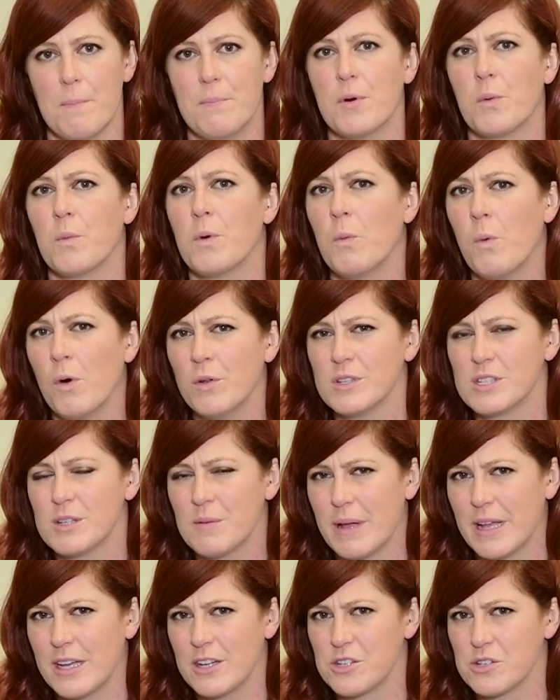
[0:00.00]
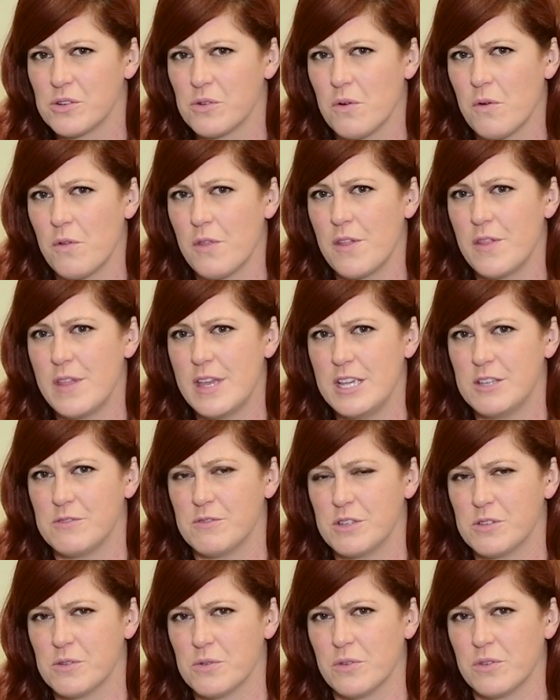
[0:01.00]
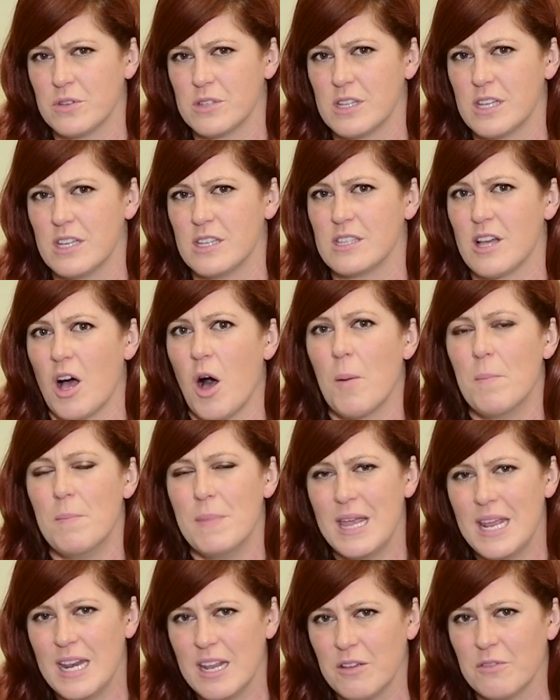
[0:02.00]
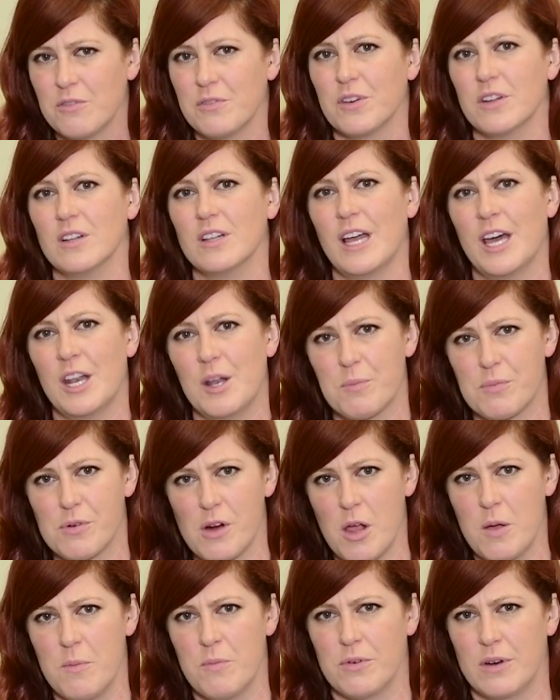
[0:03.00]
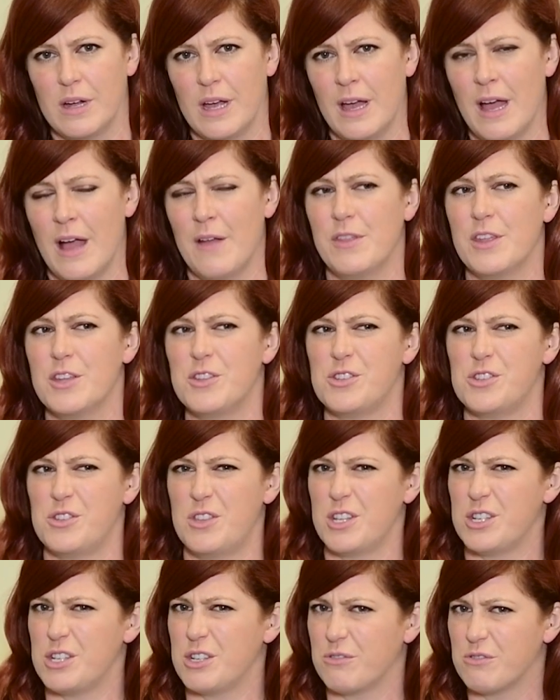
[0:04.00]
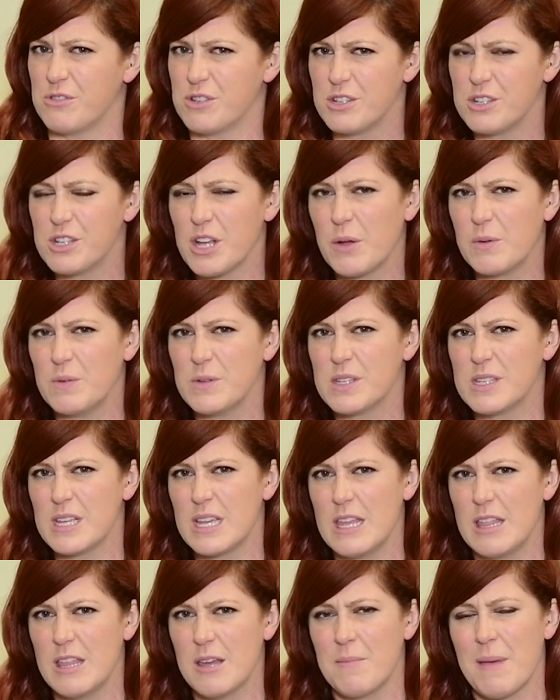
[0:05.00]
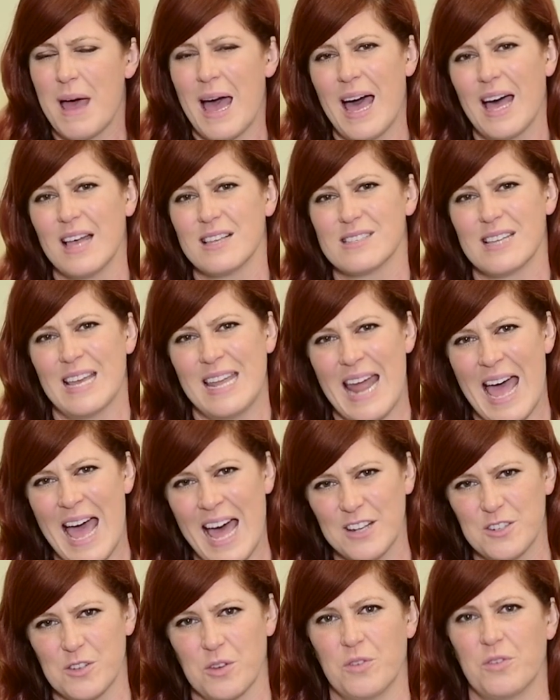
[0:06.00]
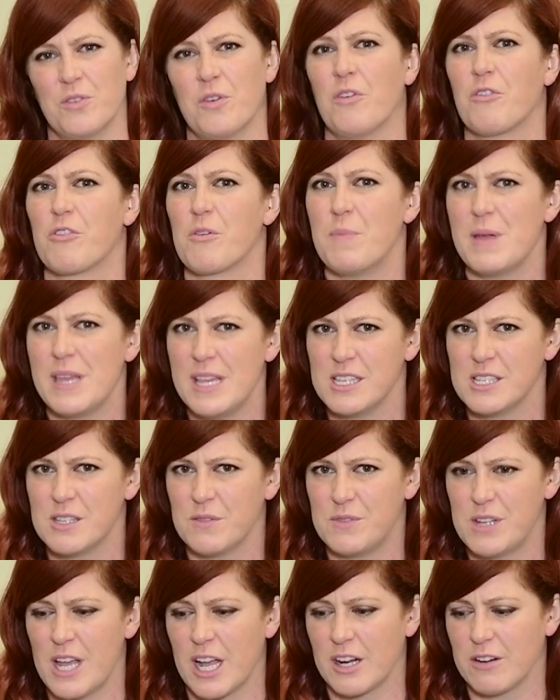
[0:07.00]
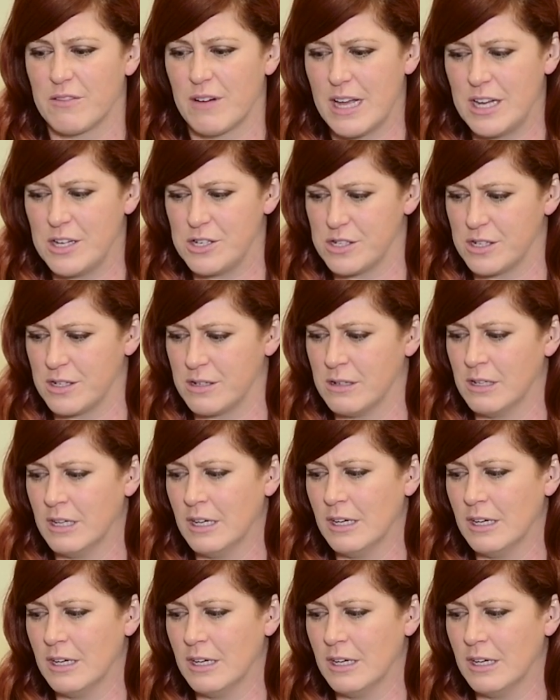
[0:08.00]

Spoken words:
But we'll want to make sure that these resources are meaningful and appropriate and that the children don't see them as an add-on or a piece of decoration.